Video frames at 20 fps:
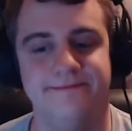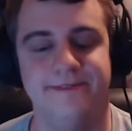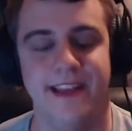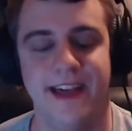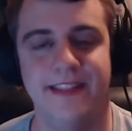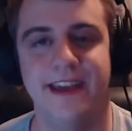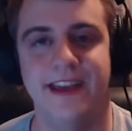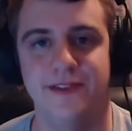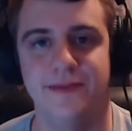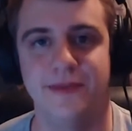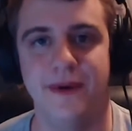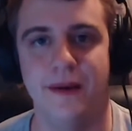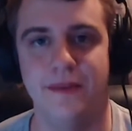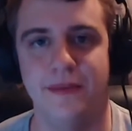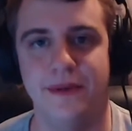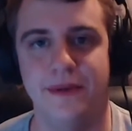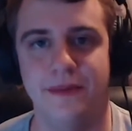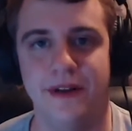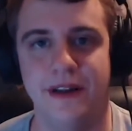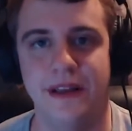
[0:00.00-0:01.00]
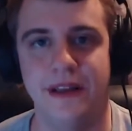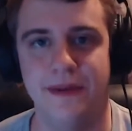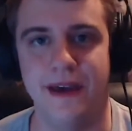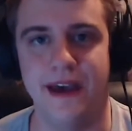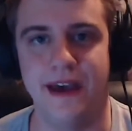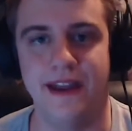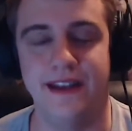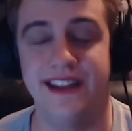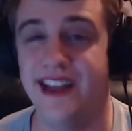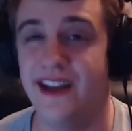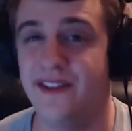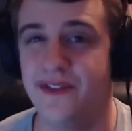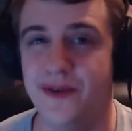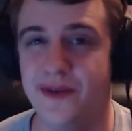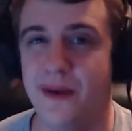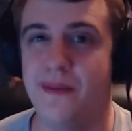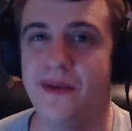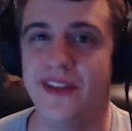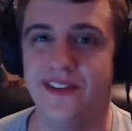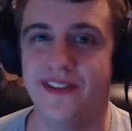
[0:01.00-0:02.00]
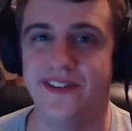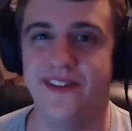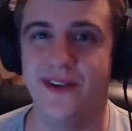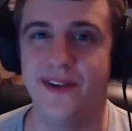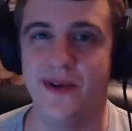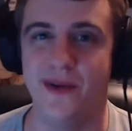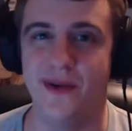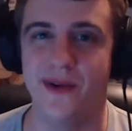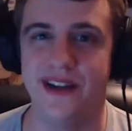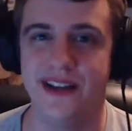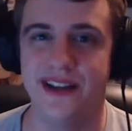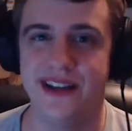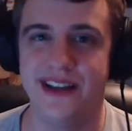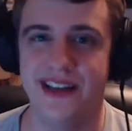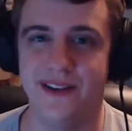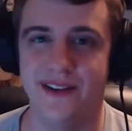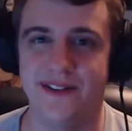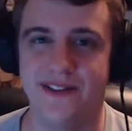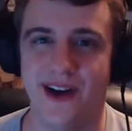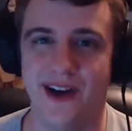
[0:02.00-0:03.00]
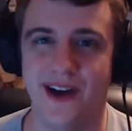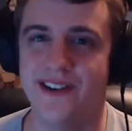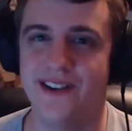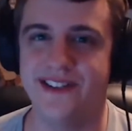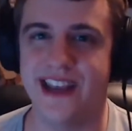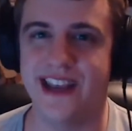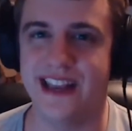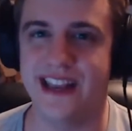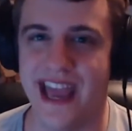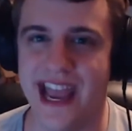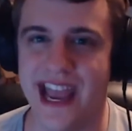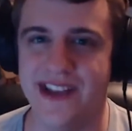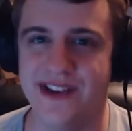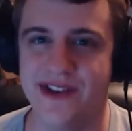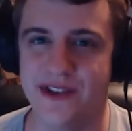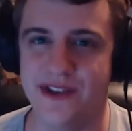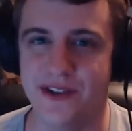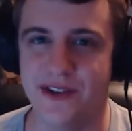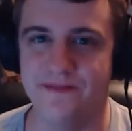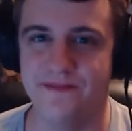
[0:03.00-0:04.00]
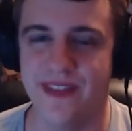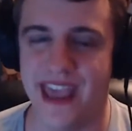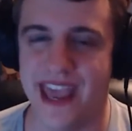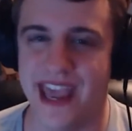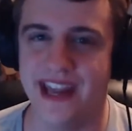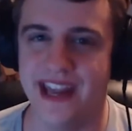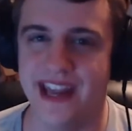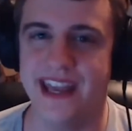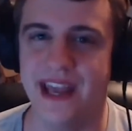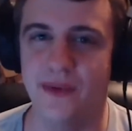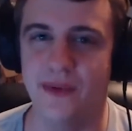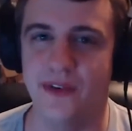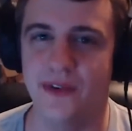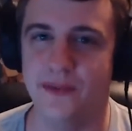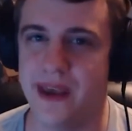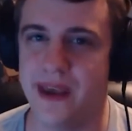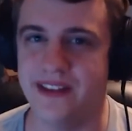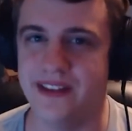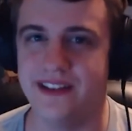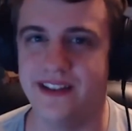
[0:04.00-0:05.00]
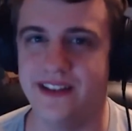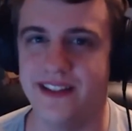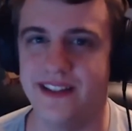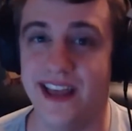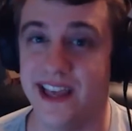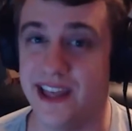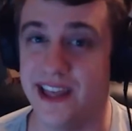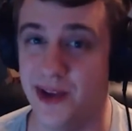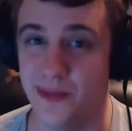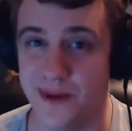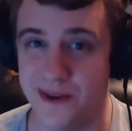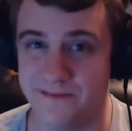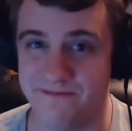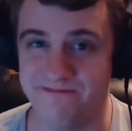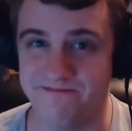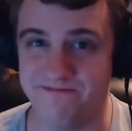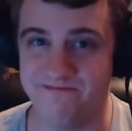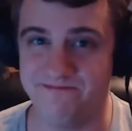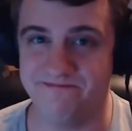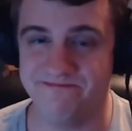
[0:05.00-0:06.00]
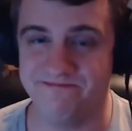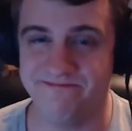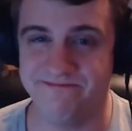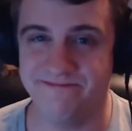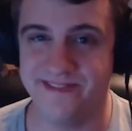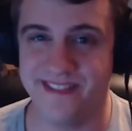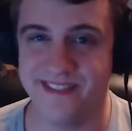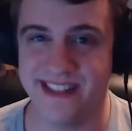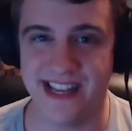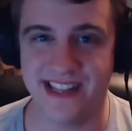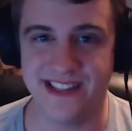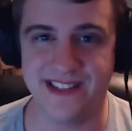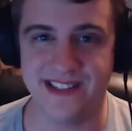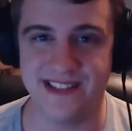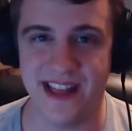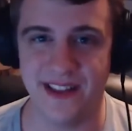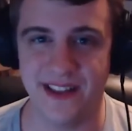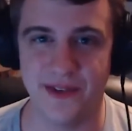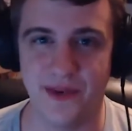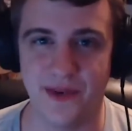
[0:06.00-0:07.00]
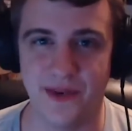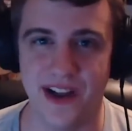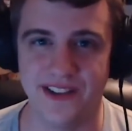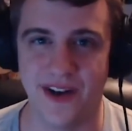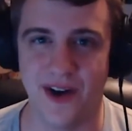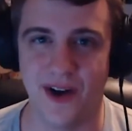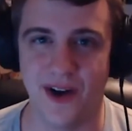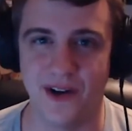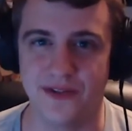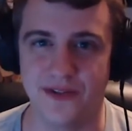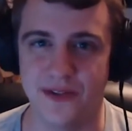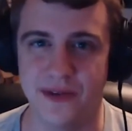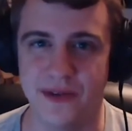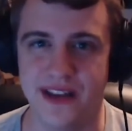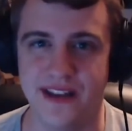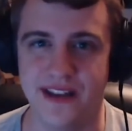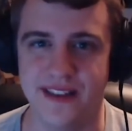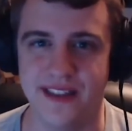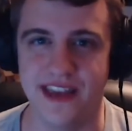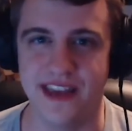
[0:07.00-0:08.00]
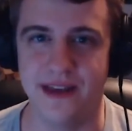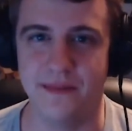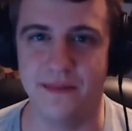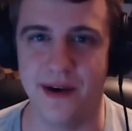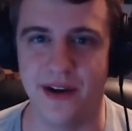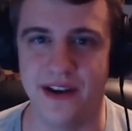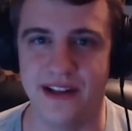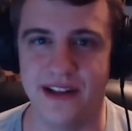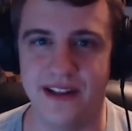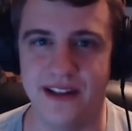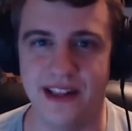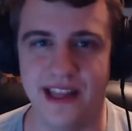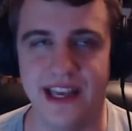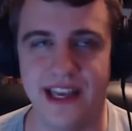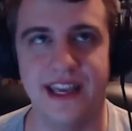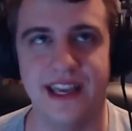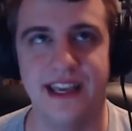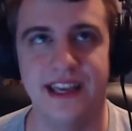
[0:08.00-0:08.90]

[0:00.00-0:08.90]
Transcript: I think it's probably pretty bad. You have to remember this too. If Sauron's like an angel, Anakin was basically a human. That's why it's hard for me to think about it like